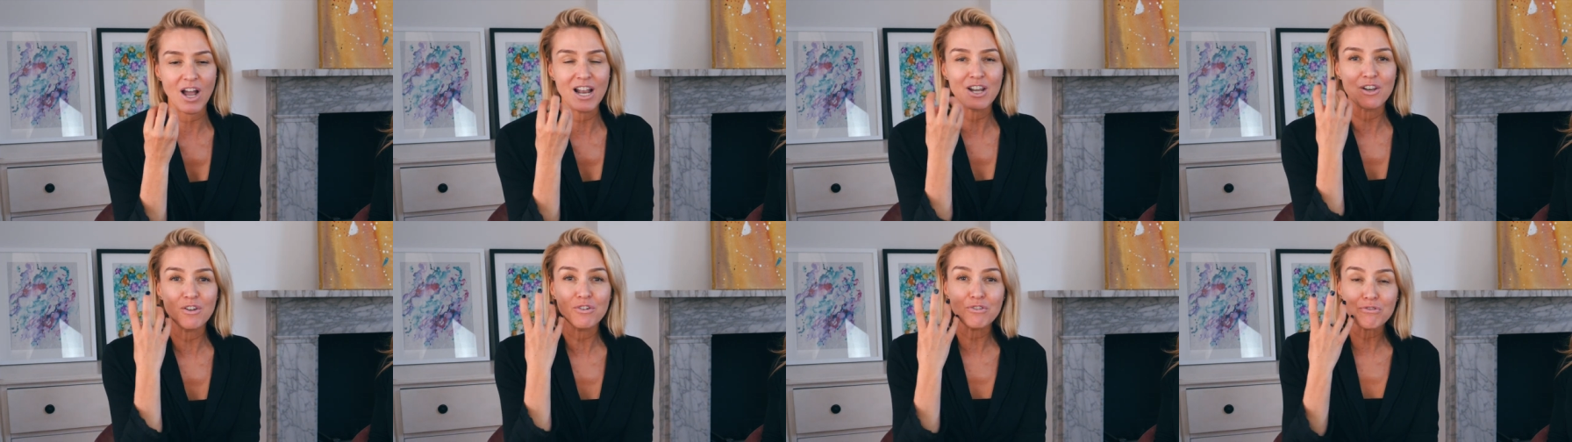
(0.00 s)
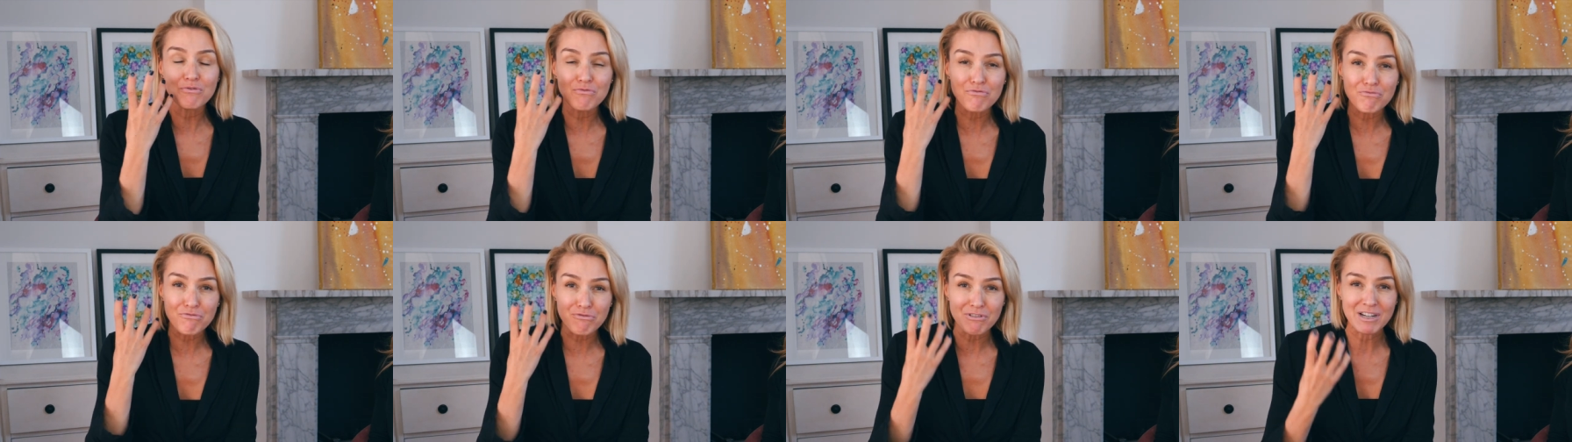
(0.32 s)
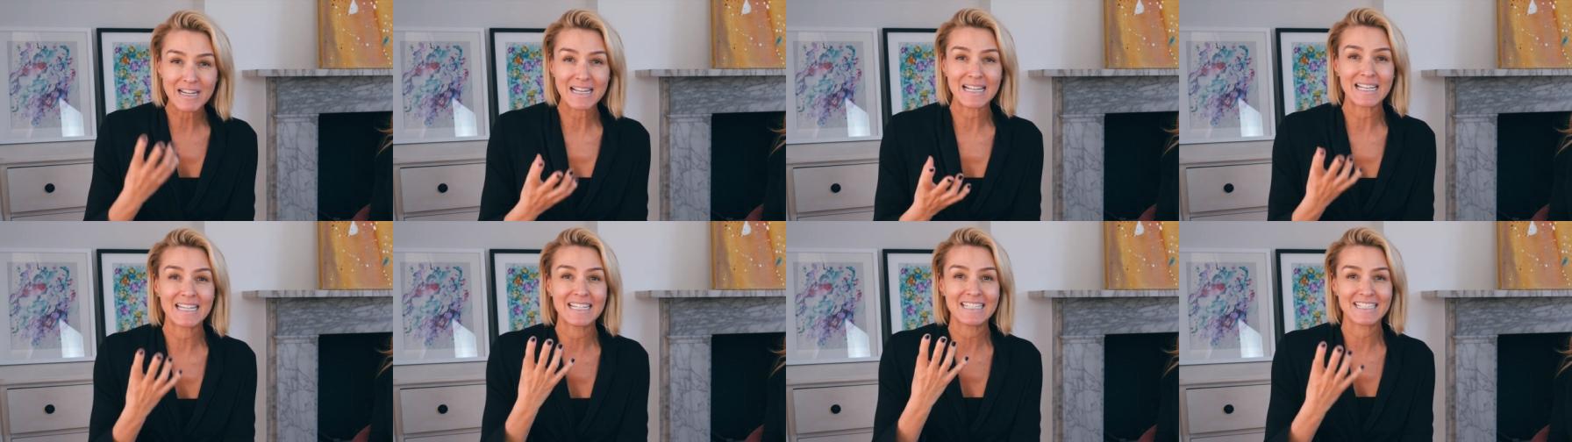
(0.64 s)
I look
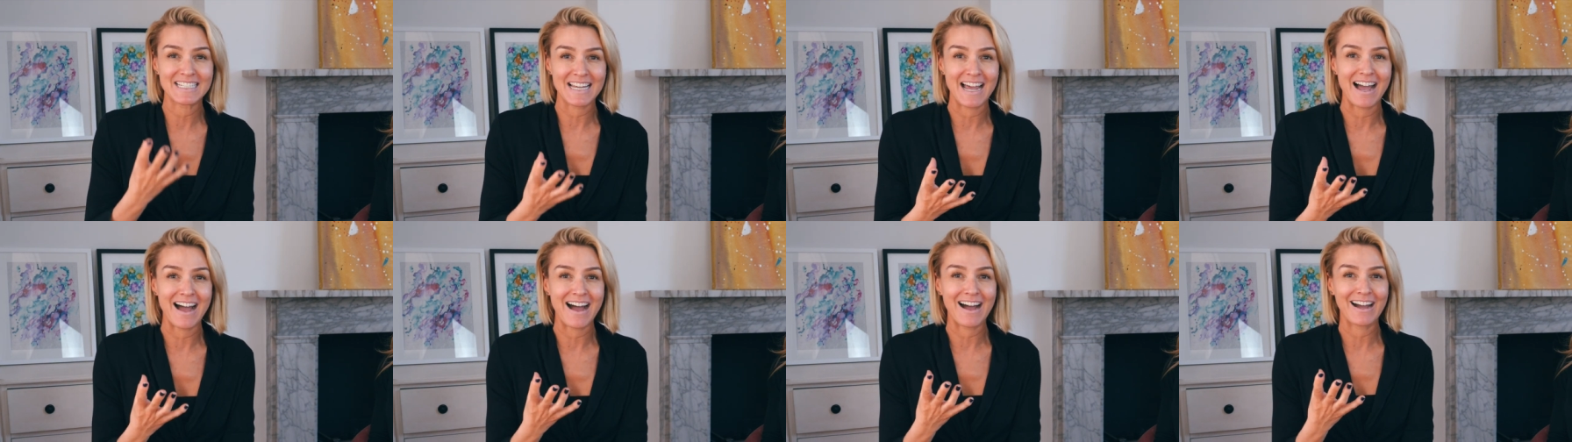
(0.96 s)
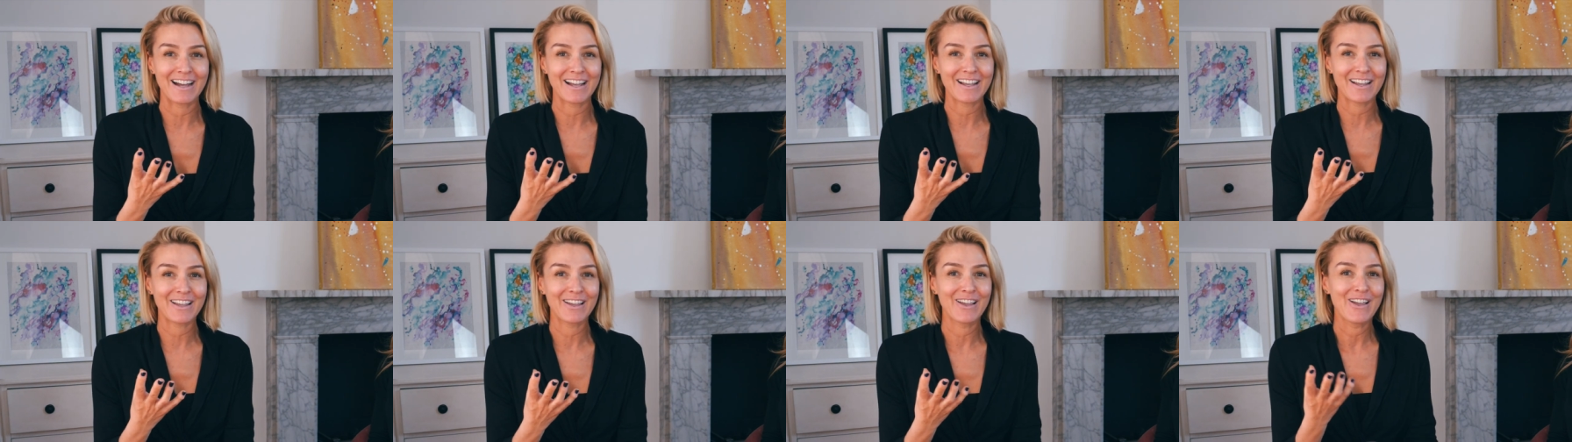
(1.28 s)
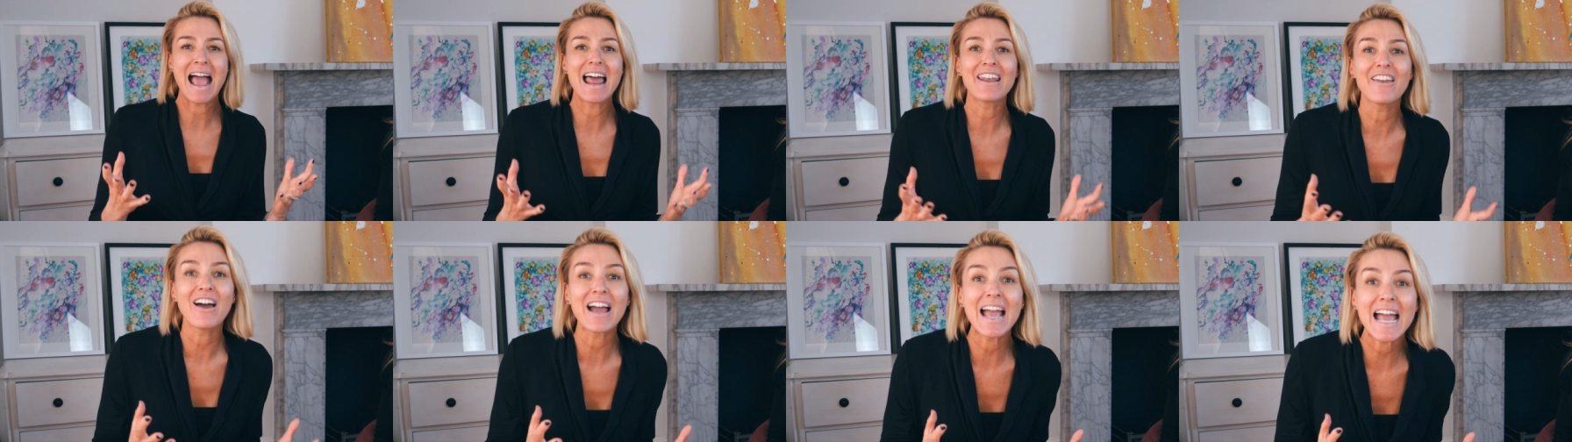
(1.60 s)
really dark.
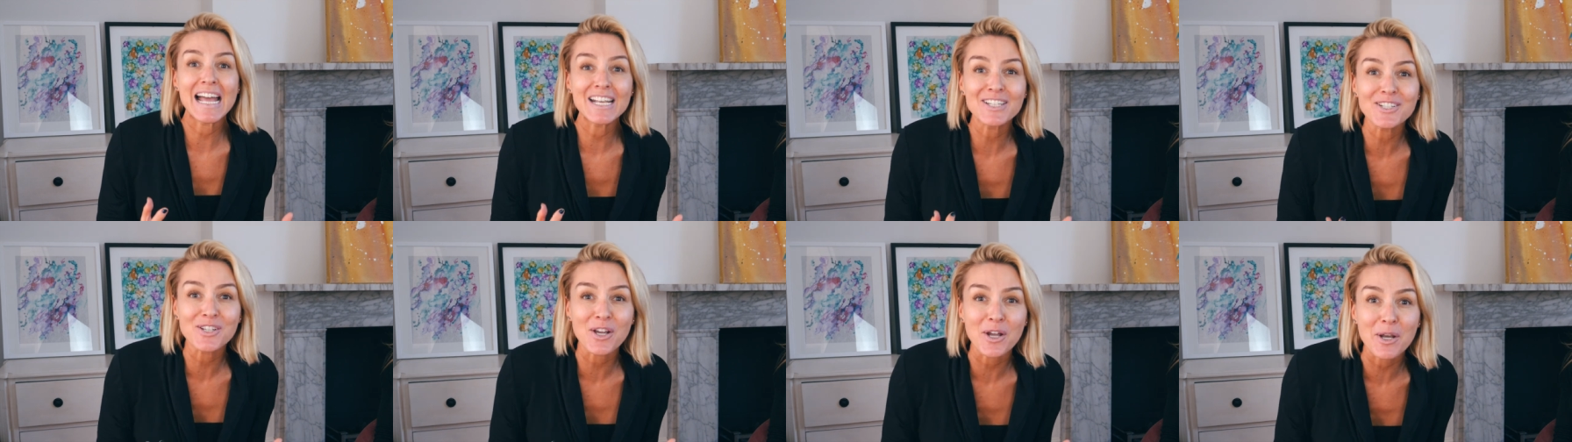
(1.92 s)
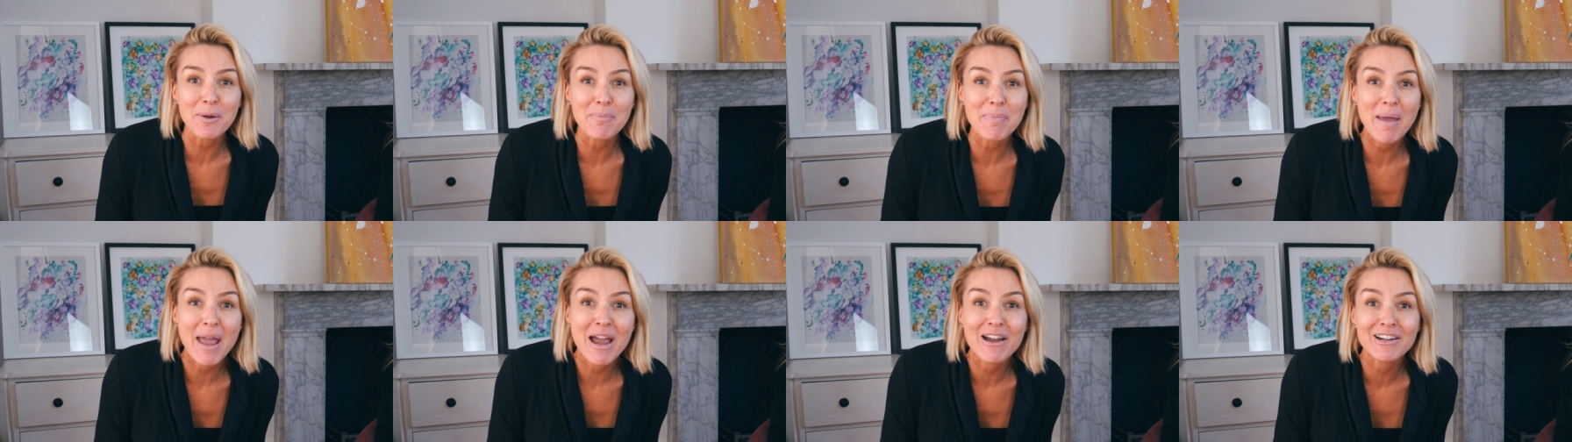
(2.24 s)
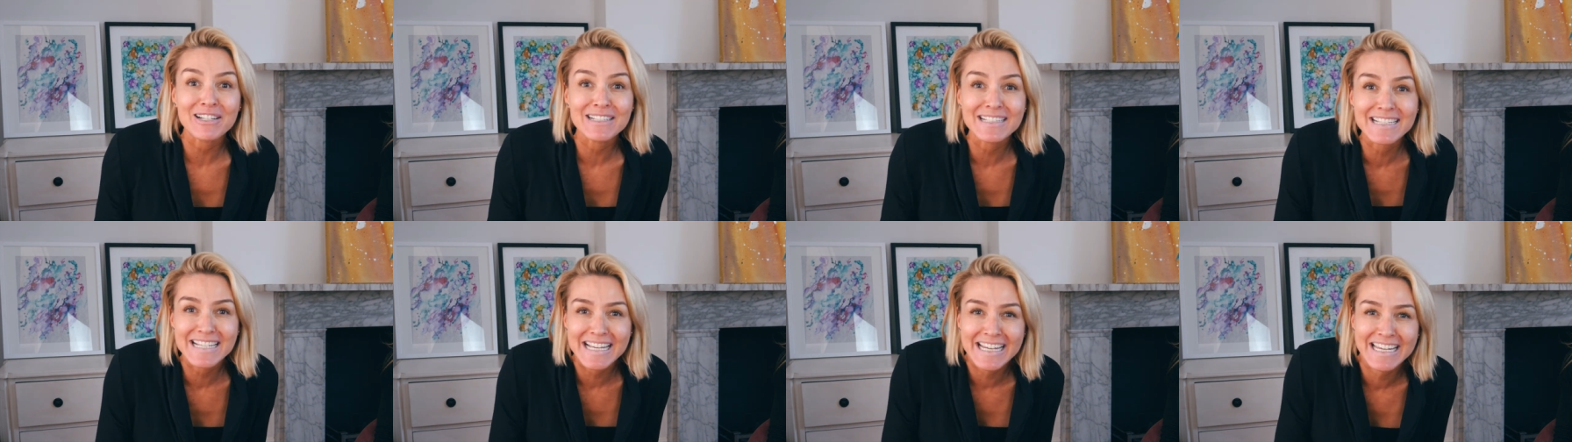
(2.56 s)
And I had to go to
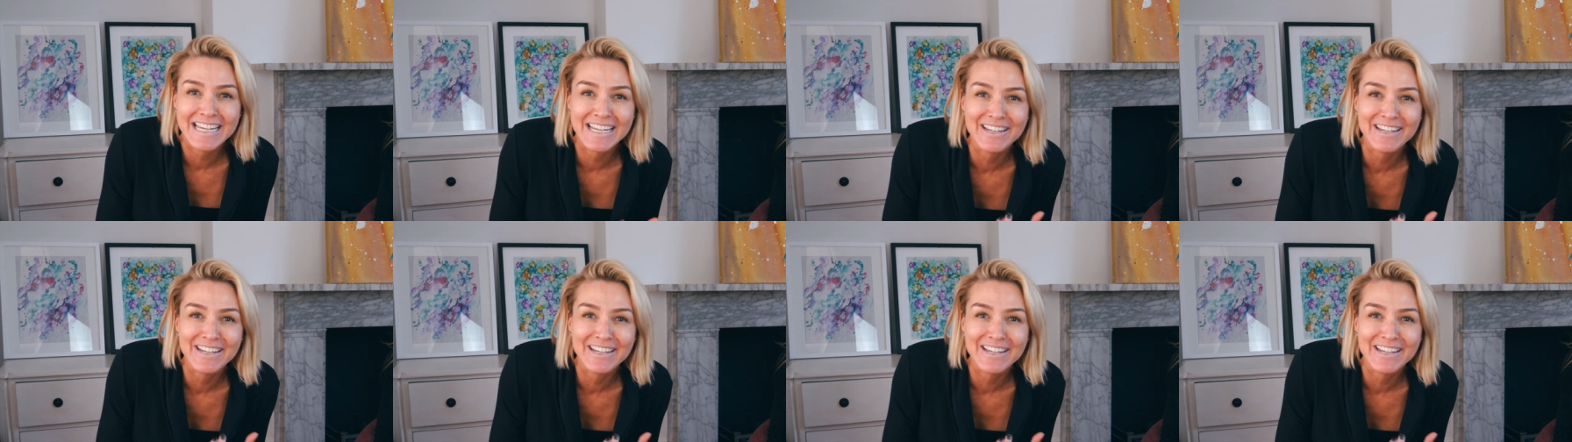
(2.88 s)
parents'